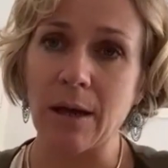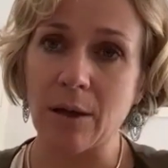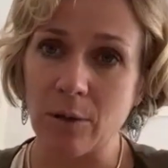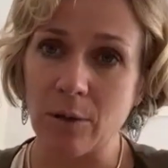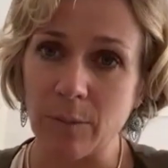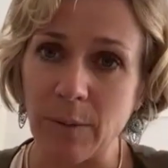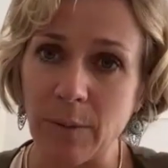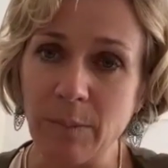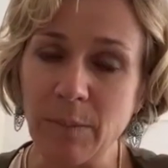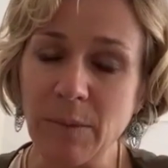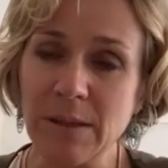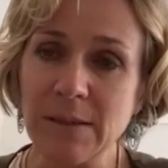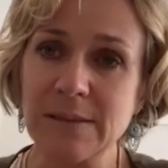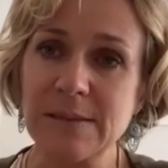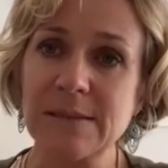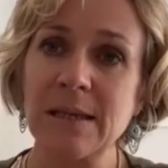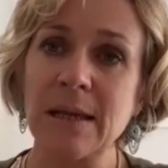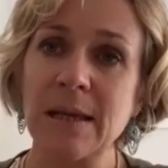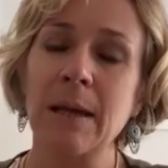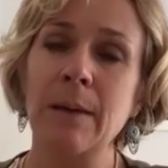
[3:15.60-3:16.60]

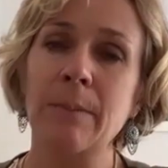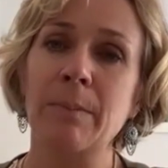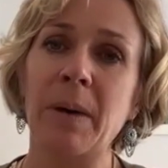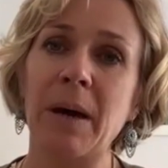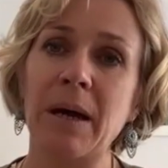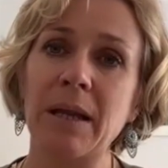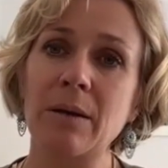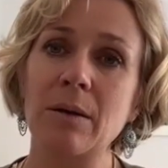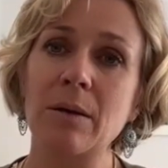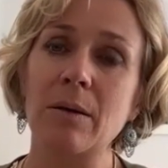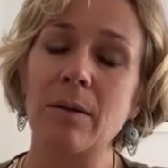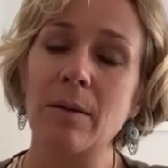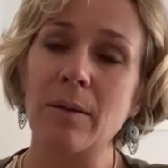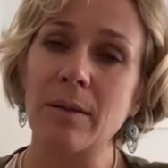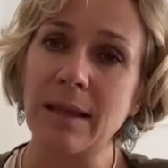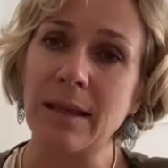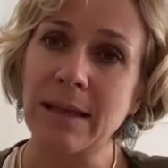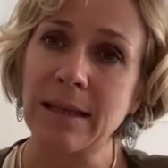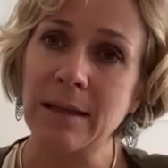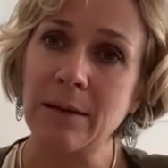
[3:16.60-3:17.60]
commitments, but
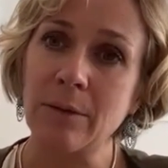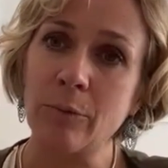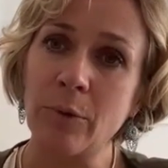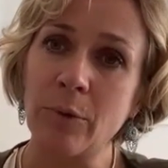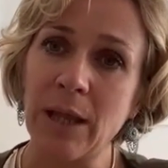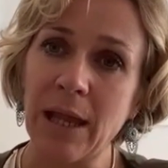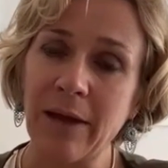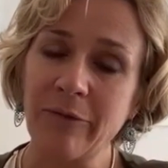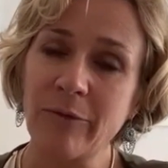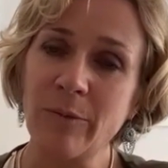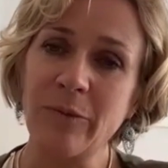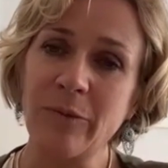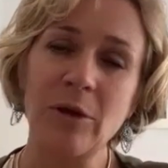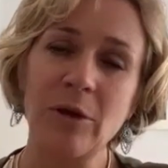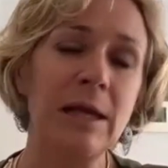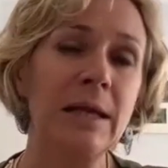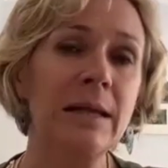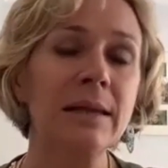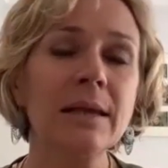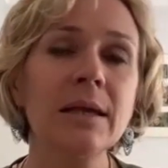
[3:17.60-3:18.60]
we have to be
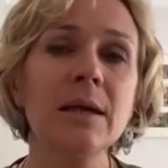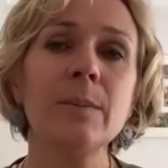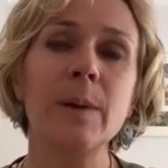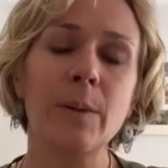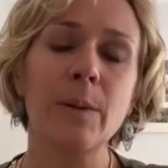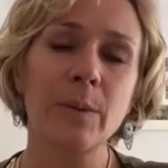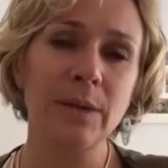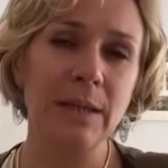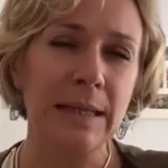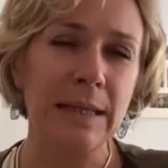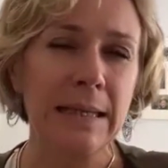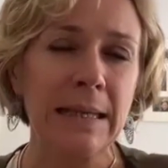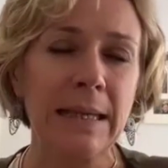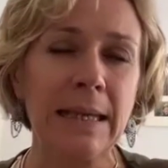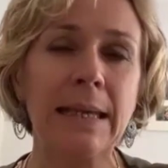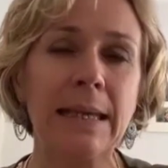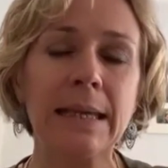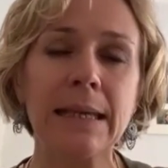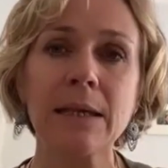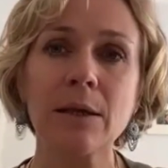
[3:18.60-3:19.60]
very clear about what the
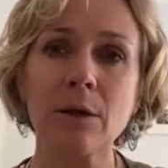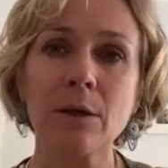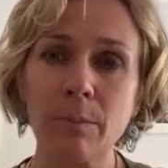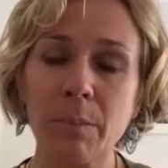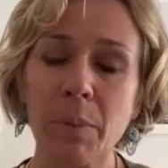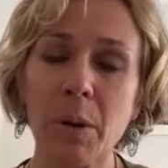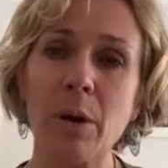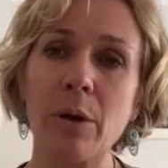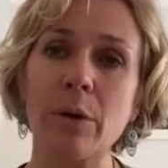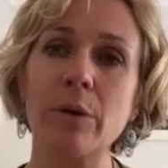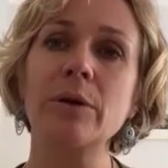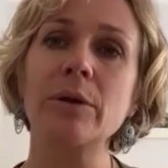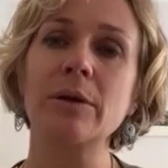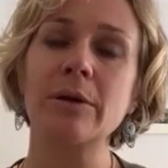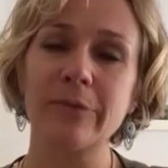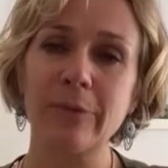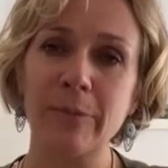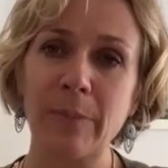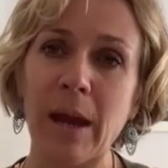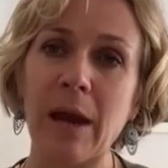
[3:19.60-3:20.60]
key component
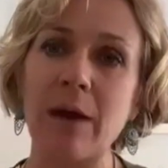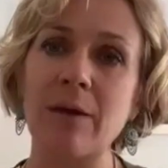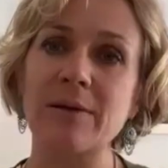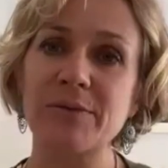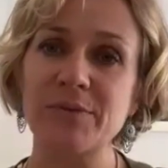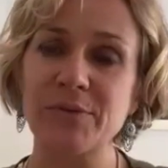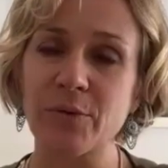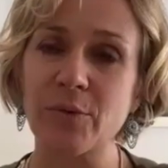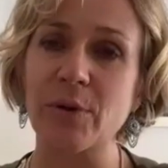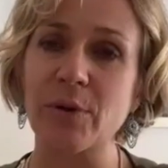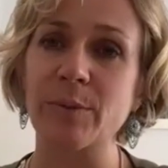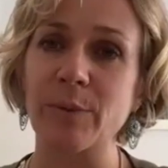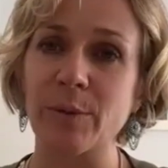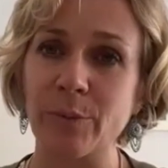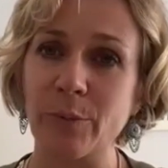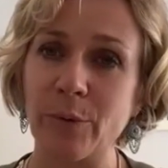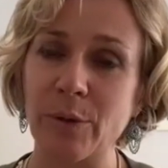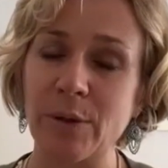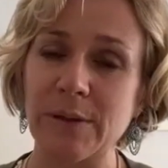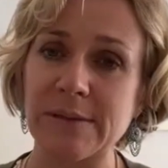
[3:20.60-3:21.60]
of the Paris
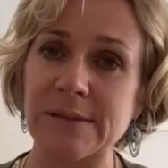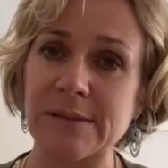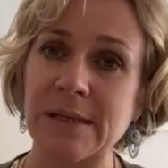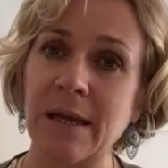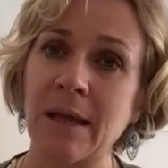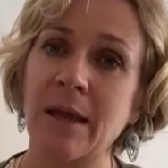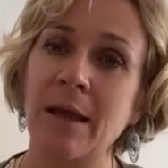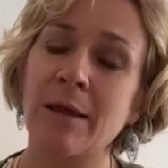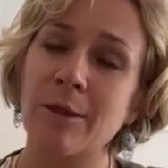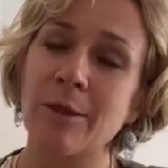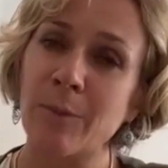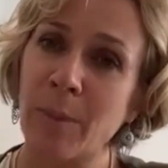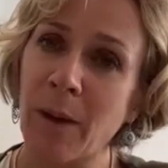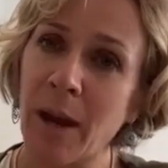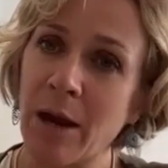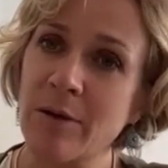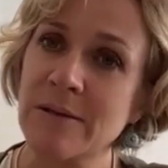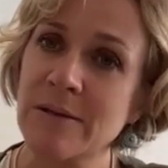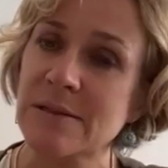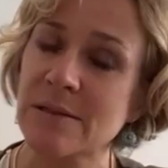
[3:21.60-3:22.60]
Agreement was. The
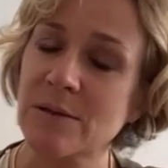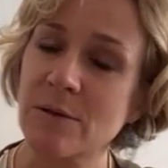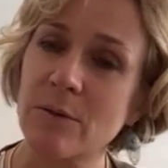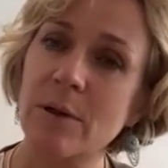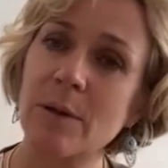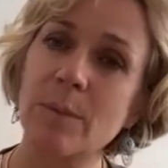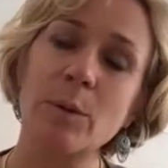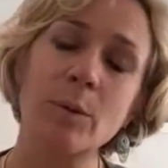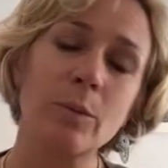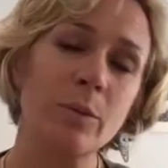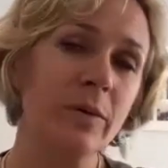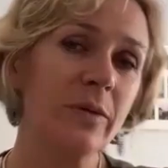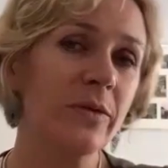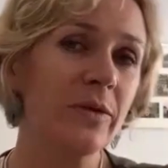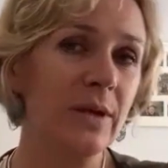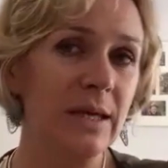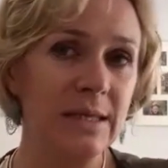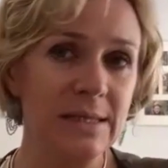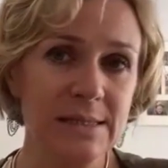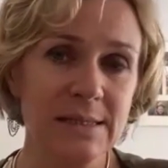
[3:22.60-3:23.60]
Paris Agreement was
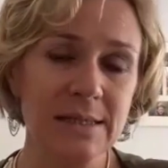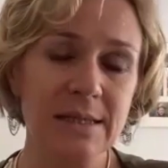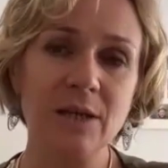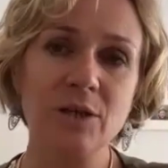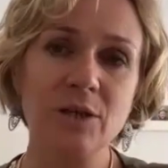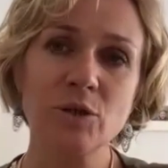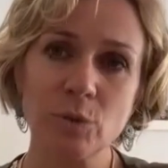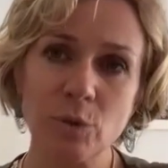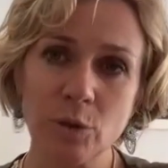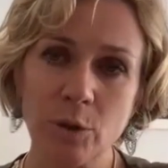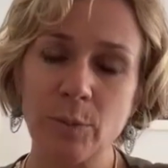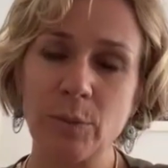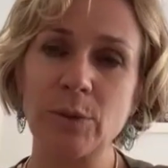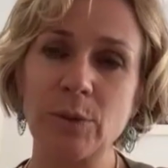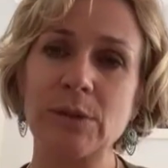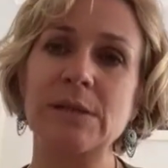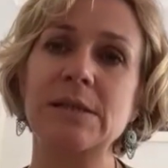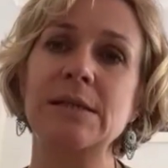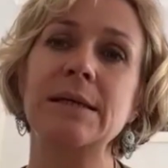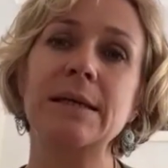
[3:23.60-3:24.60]
the international
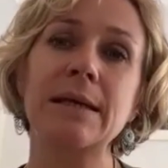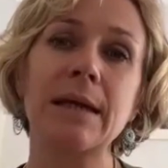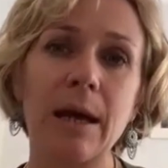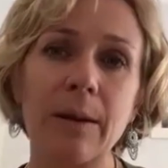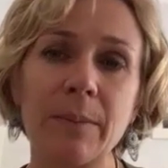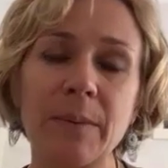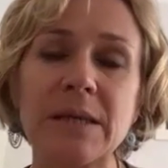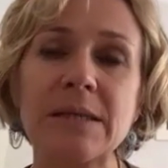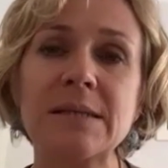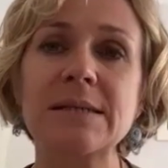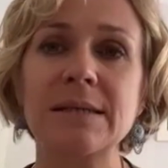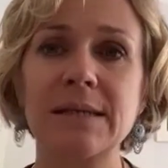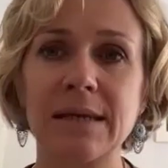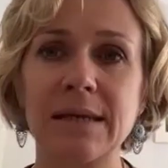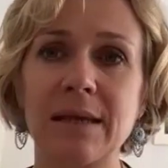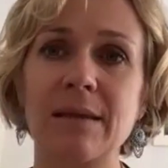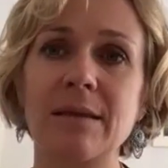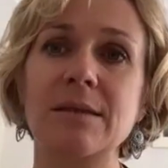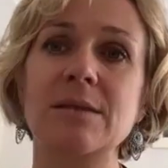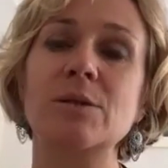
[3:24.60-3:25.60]
community coming
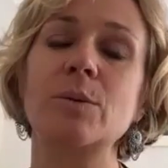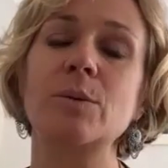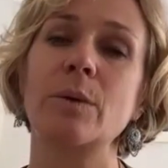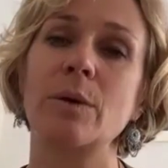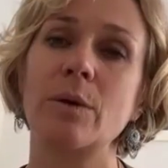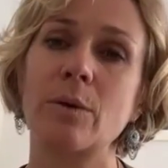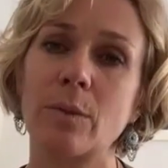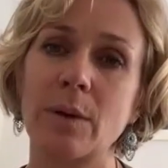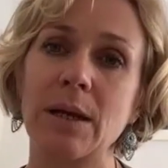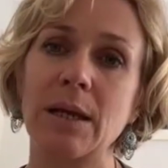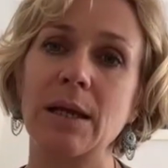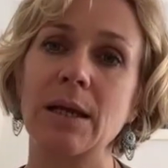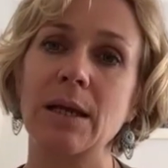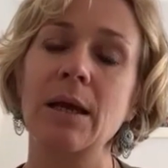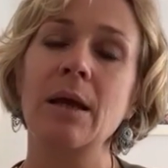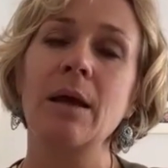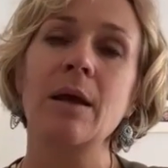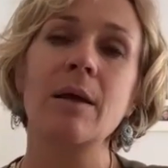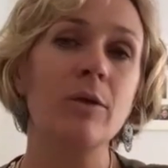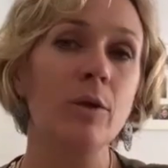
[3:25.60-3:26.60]
together to agree
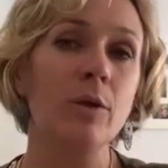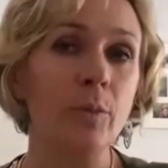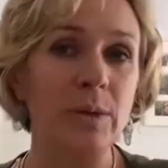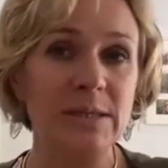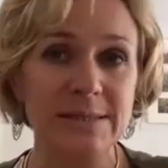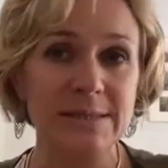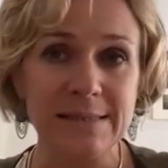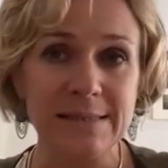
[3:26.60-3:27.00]
that